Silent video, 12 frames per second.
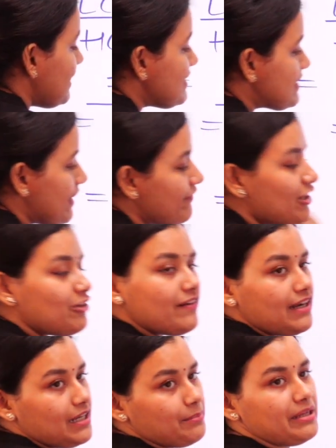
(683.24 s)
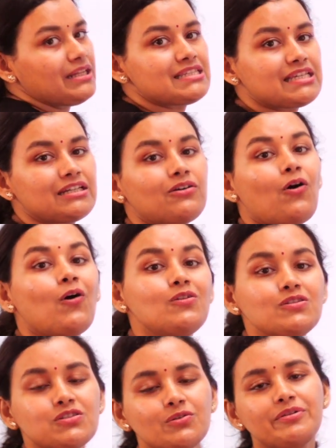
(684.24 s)
720 minutes can
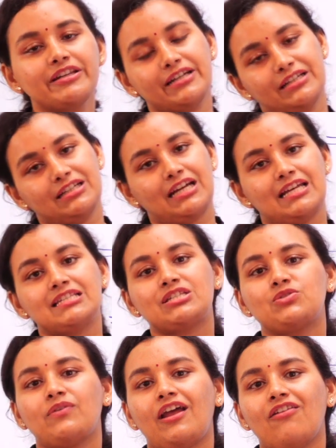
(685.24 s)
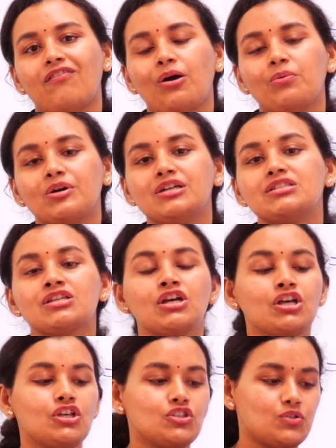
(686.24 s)
also be written as 12 hours.
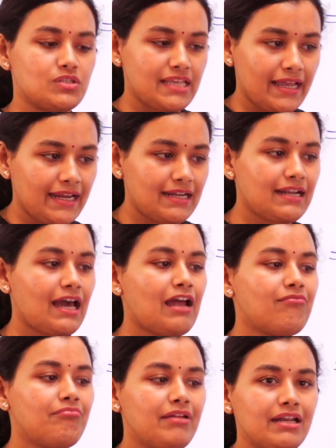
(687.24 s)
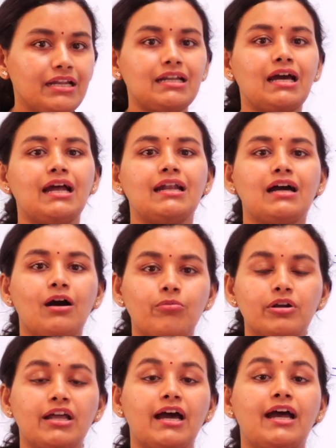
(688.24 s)
So second hand, minute hand,
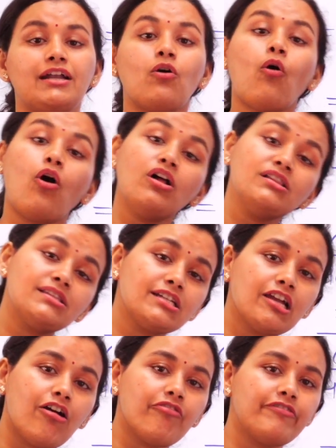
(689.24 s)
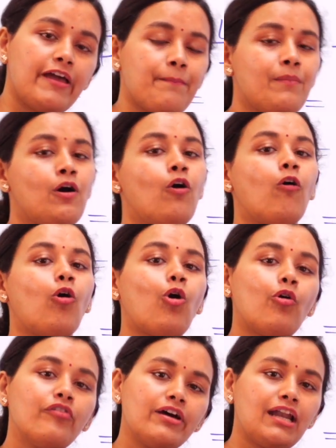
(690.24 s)
hour hand, all three of them
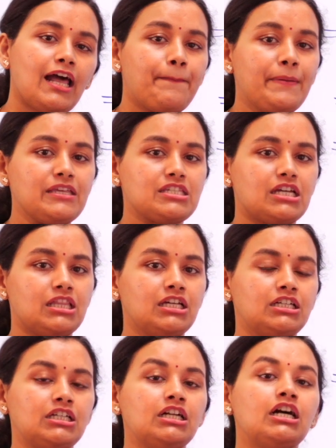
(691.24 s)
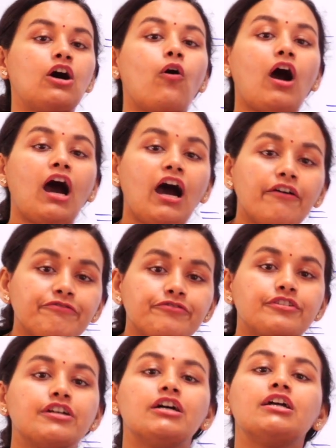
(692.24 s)
overlap each other
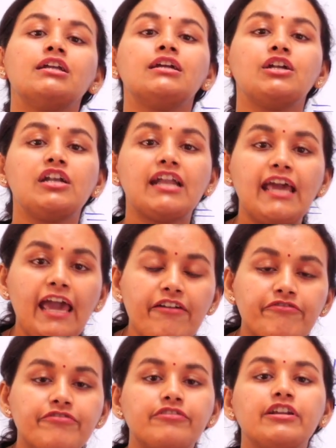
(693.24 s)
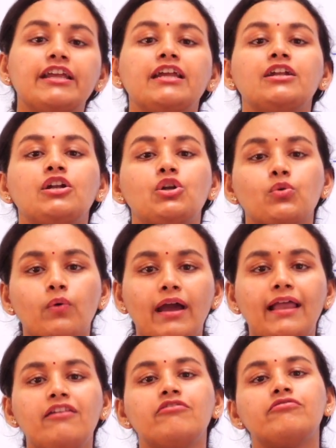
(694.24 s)
after every
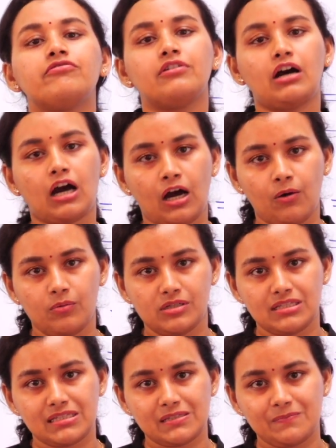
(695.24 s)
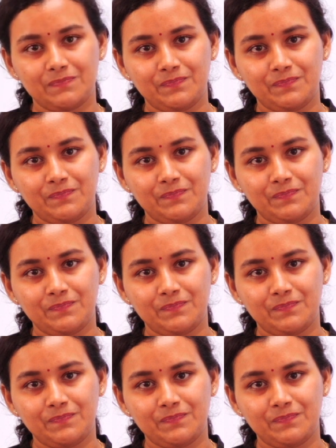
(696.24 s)
12 hours.